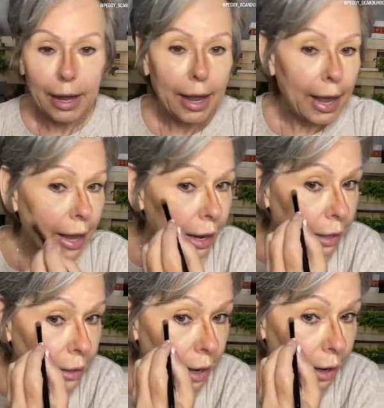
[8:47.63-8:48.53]

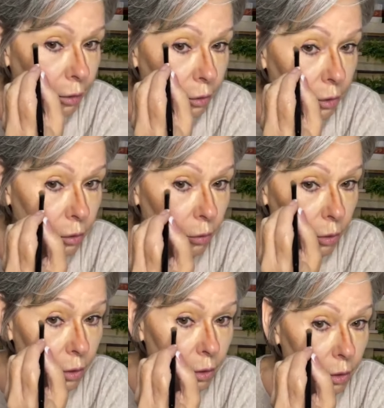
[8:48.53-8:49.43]
and outer corner.
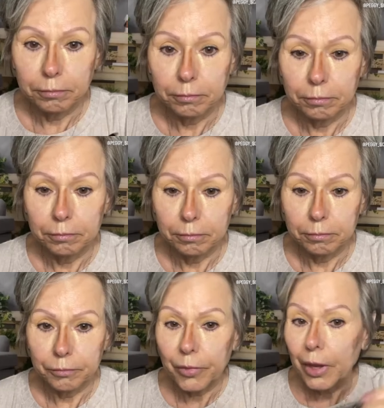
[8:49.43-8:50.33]

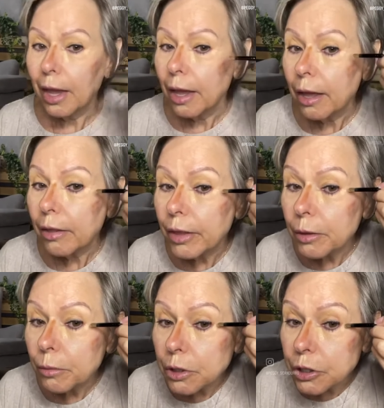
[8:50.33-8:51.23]
And then
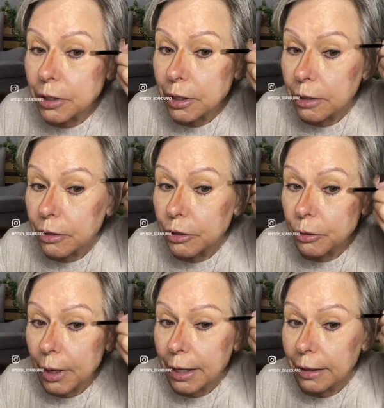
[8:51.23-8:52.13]
we're just going to do
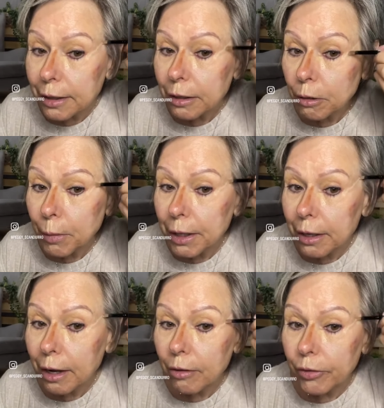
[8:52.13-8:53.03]
a little bit
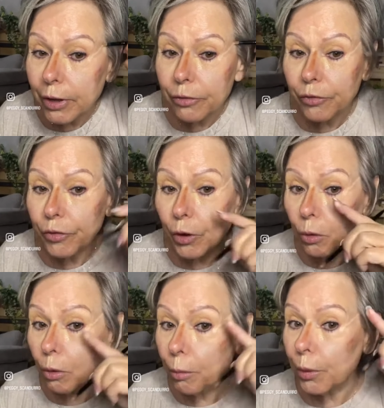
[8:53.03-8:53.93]
of a focal
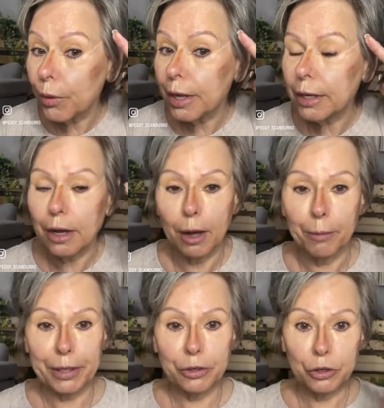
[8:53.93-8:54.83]
point up
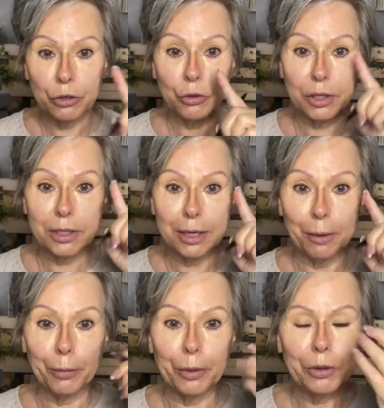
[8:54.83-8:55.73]
into the
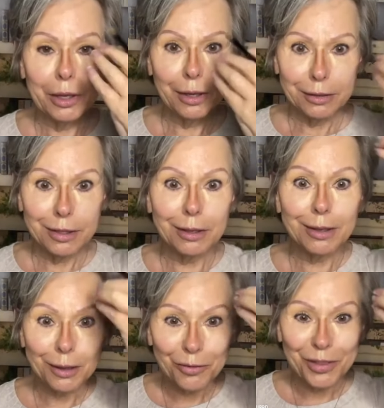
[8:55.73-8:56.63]
temple to
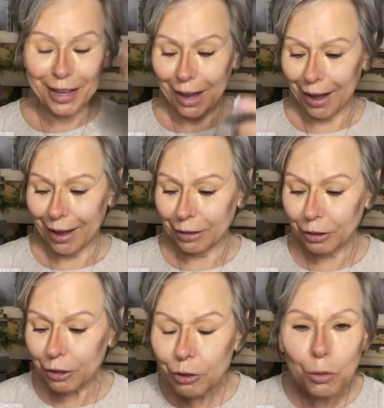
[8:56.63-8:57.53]
lift the eye.
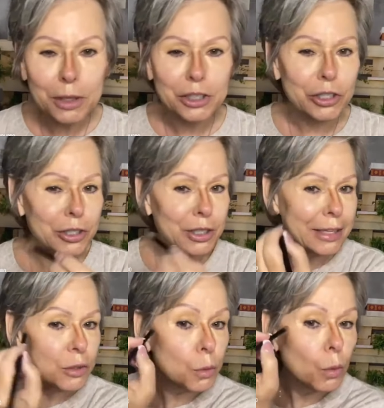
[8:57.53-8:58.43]
Look what just
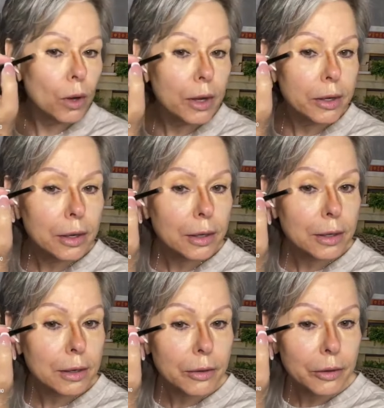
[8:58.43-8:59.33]
this one
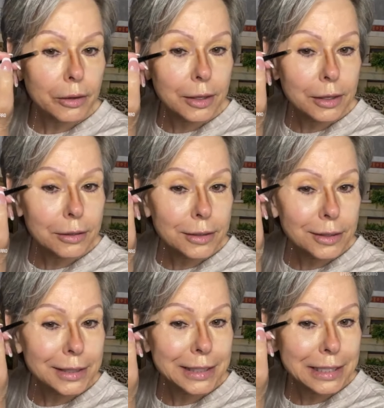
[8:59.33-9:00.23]
little
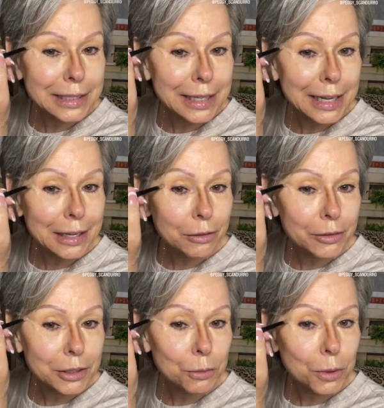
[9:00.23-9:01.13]
detail,
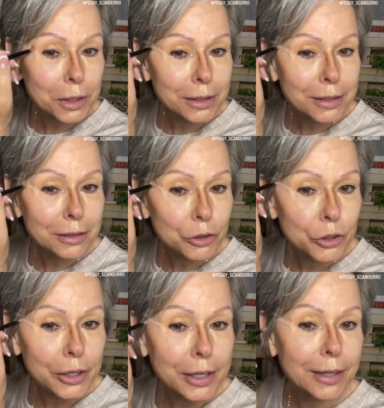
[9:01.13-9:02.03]
this one little
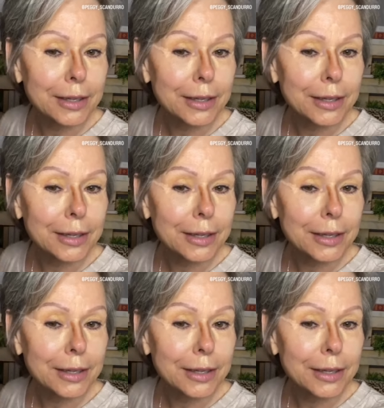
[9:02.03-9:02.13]
trick